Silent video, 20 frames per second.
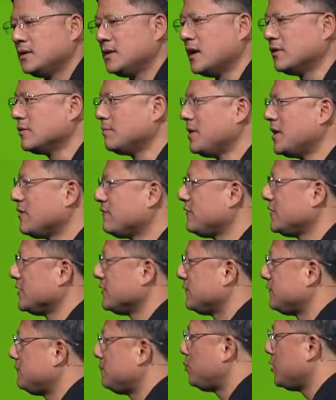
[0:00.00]
Now, the benefit
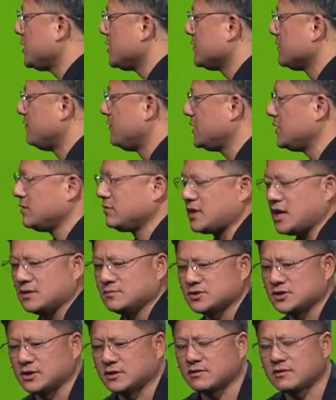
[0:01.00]
of putting the video
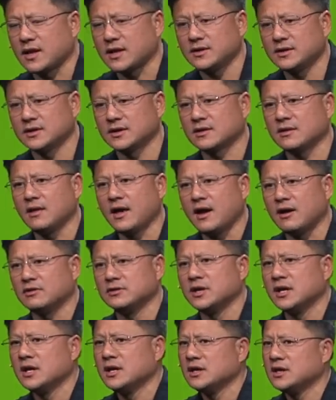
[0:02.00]
games in the
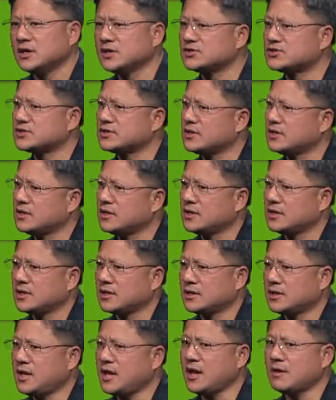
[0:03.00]
cloud
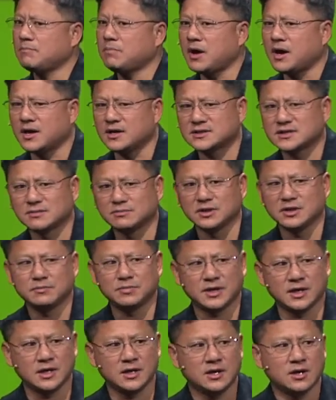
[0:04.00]
can't possibly
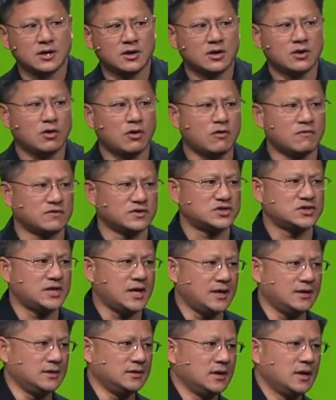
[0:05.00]
be
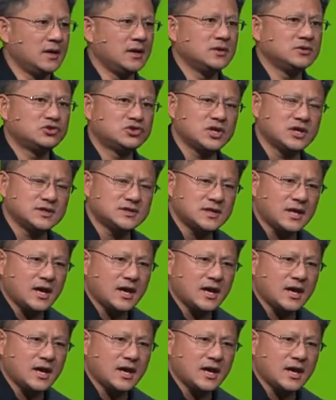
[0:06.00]
overstated. Just